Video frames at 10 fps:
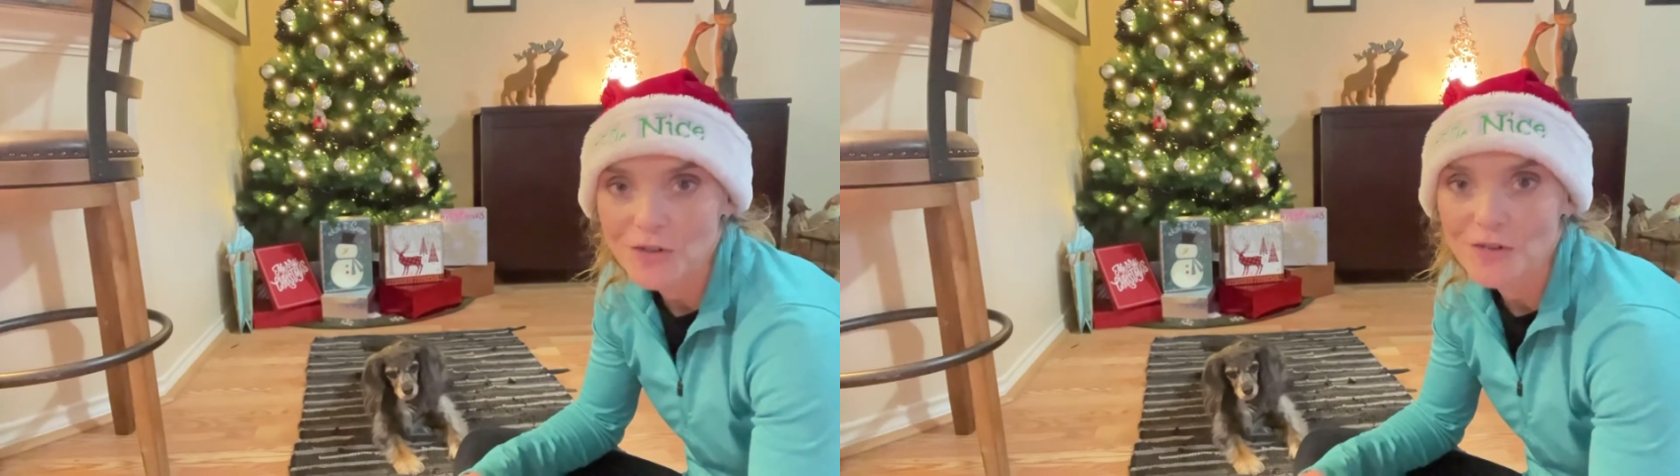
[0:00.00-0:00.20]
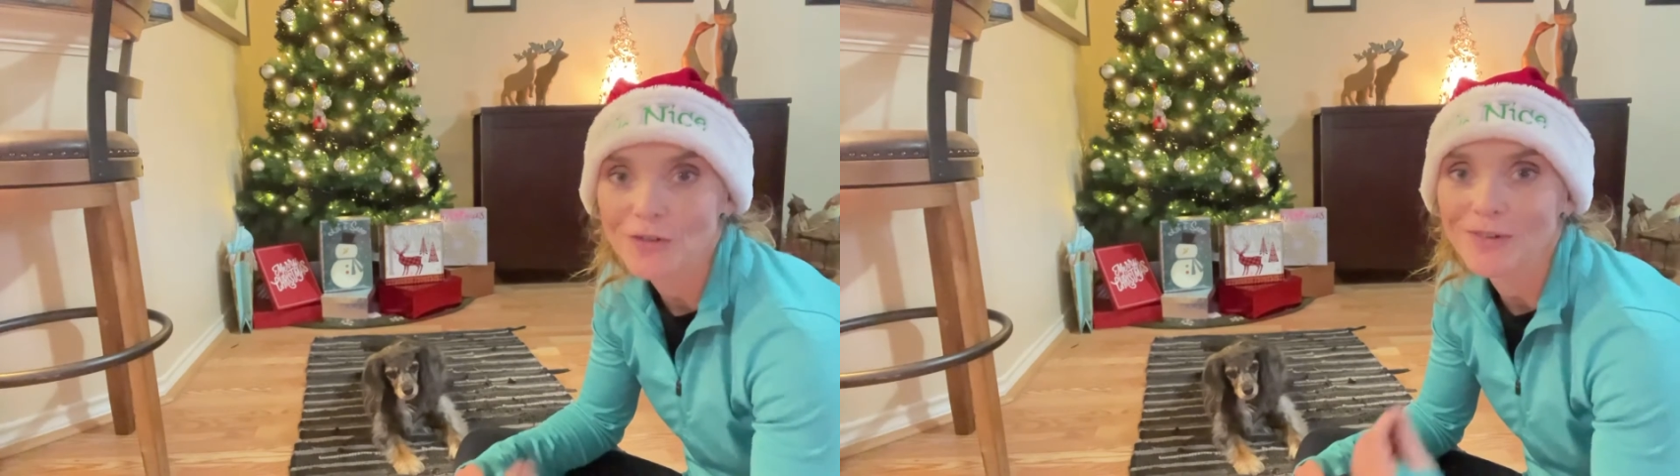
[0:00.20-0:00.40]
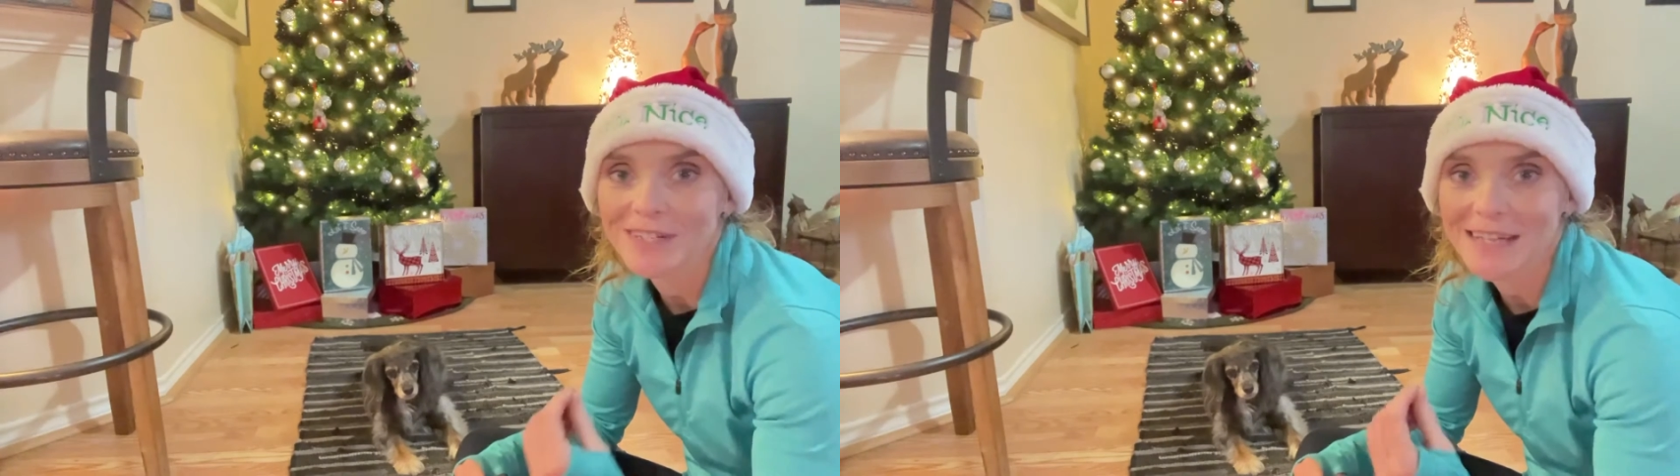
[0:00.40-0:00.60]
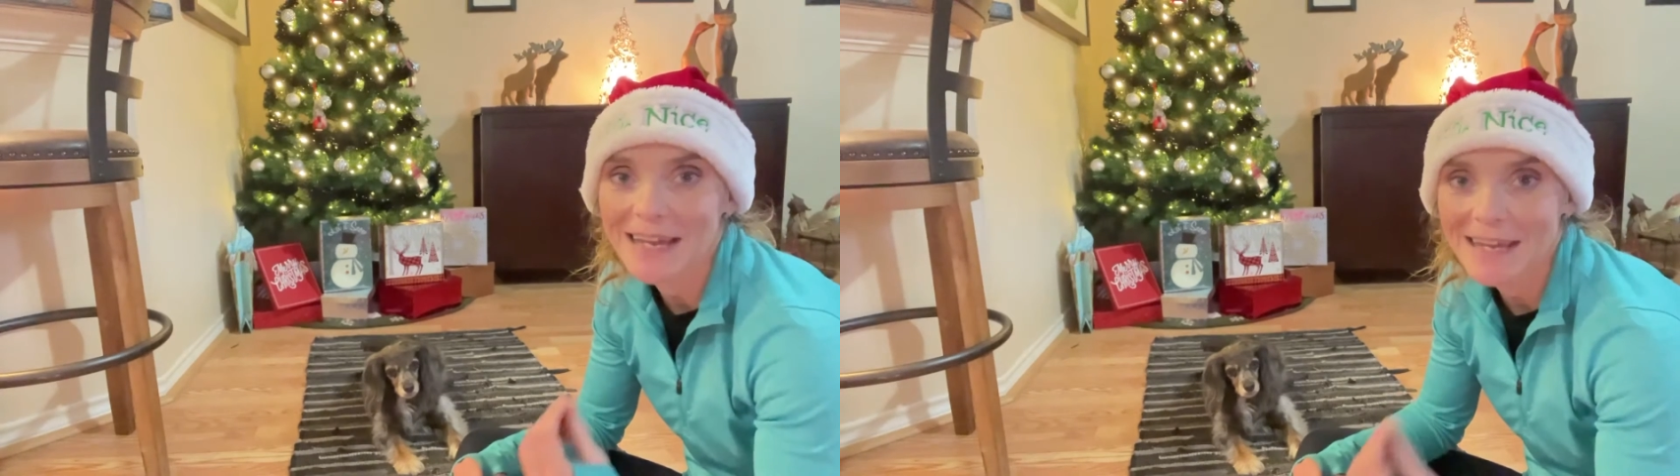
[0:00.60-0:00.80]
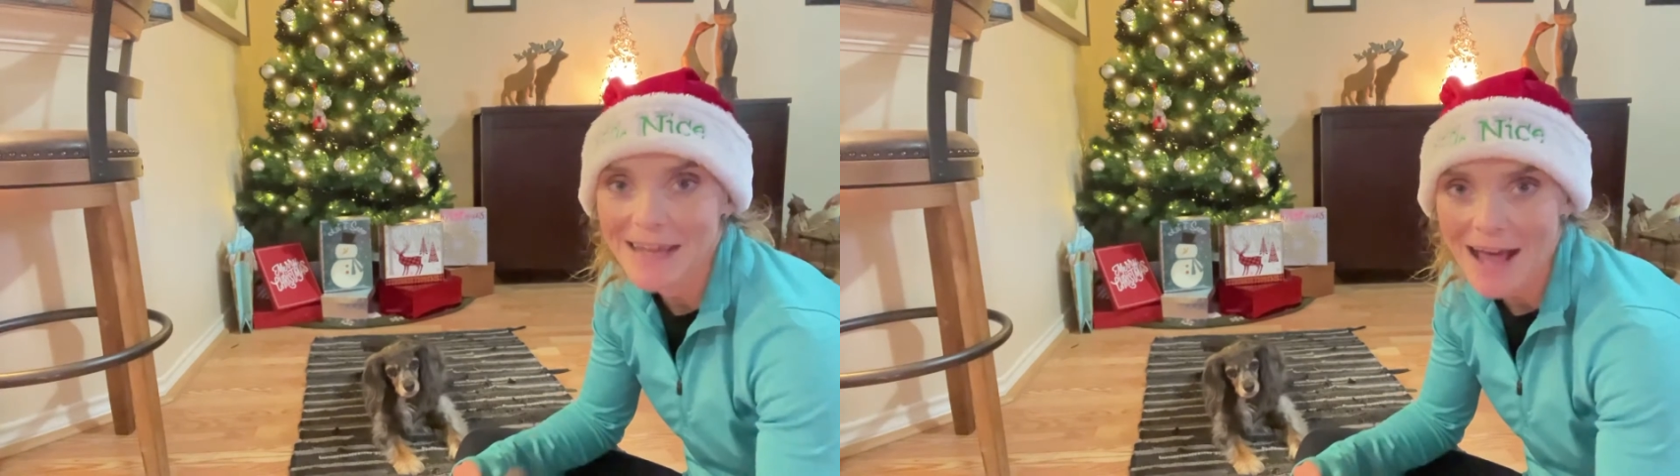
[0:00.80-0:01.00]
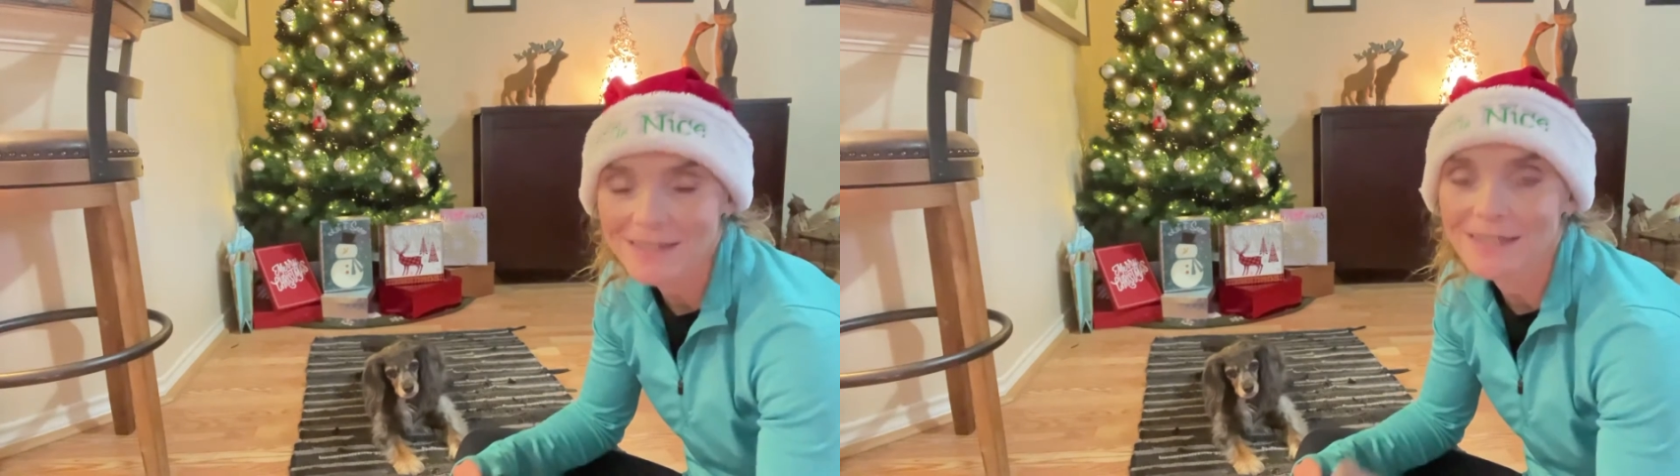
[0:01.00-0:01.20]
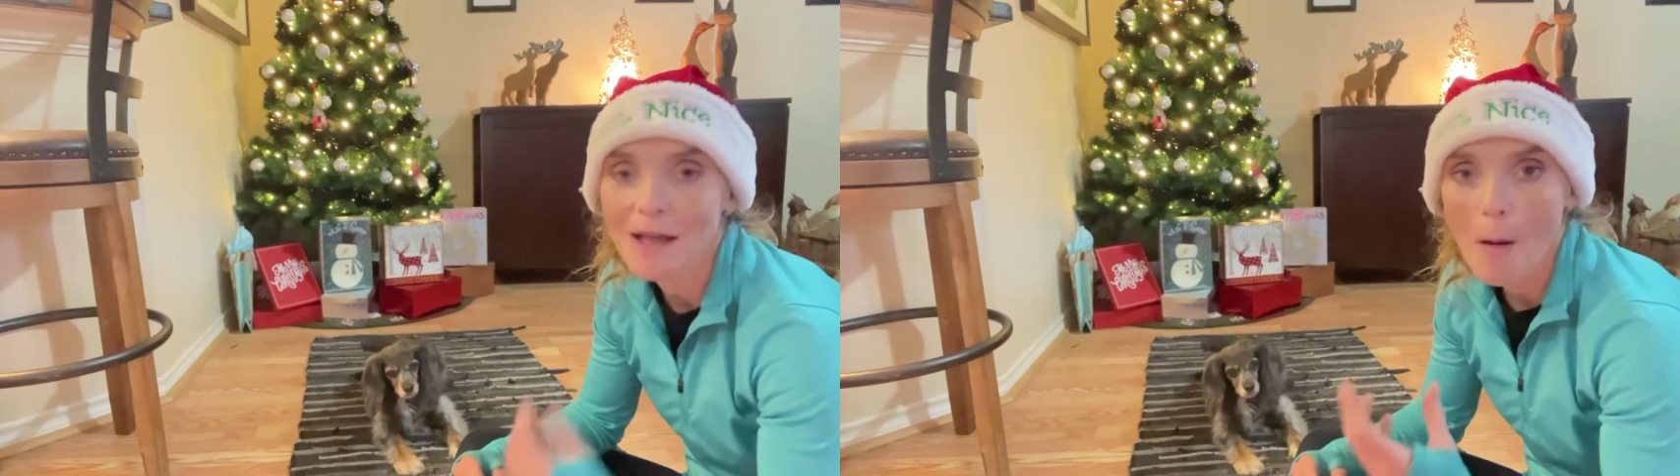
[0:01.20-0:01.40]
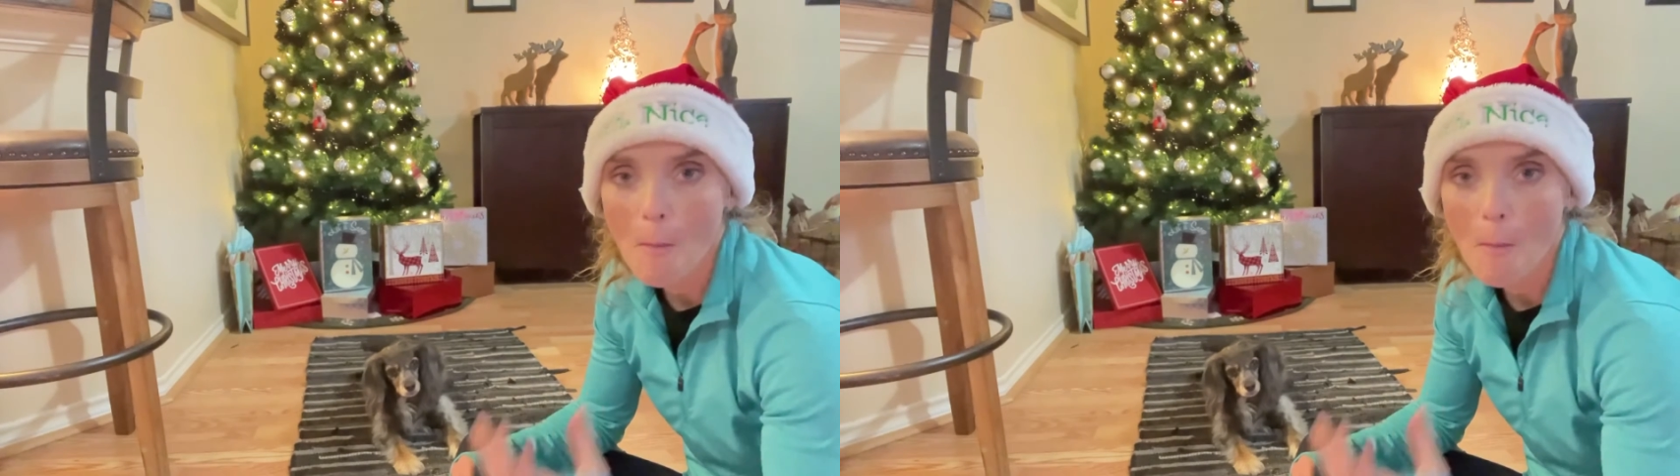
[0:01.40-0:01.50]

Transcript: you're going to say yes,